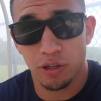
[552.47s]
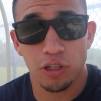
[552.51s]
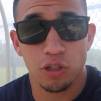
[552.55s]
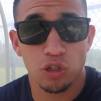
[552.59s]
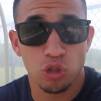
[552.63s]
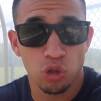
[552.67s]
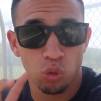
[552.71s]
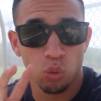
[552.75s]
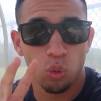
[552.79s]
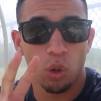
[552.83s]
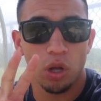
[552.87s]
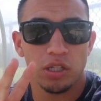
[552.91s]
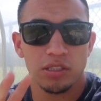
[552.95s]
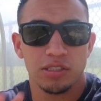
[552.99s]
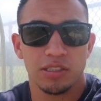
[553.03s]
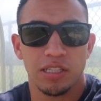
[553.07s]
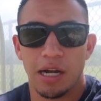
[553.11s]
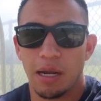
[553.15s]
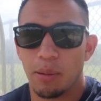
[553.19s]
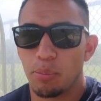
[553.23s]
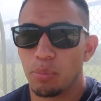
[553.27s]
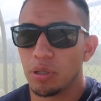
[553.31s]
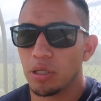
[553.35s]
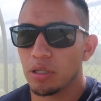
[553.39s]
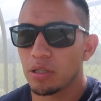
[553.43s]
the two walls that
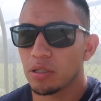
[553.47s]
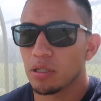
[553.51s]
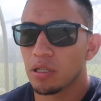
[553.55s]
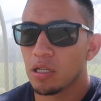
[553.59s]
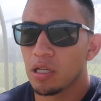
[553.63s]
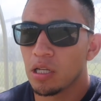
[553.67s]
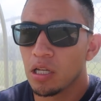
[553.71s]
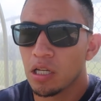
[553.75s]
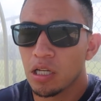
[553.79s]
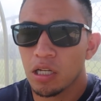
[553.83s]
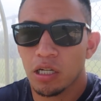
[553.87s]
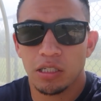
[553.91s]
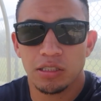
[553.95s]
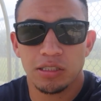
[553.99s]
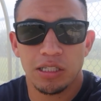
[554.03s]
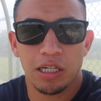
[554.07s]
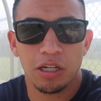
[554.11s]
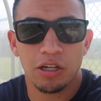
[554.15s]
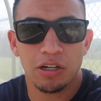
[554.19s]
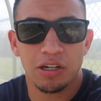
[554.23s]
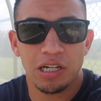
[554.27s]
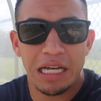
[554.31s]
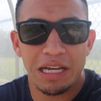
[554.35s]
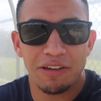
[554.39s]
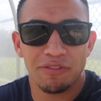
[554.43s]
I built, because I
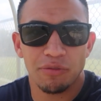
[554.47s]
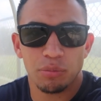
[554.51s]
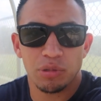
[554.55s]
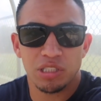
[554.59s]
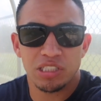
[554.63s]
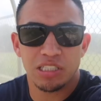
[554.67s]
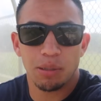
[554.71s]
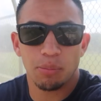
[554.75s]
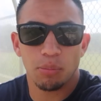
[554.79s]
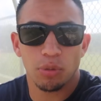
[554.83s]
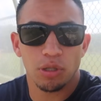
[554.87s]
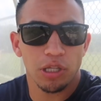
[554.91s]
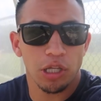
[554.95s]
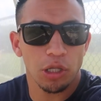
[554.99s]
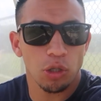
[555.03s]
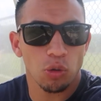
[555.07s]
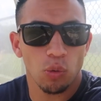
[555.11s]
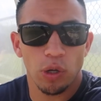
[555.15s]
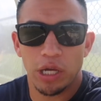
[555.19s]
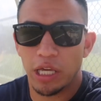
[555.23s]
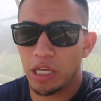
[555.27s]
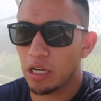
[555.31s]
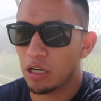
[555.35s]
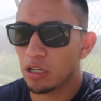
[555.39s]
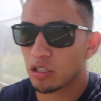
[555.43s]
couldn't have them assembled on the
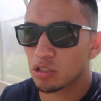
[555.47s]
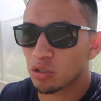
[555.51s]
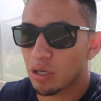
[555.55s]
way here.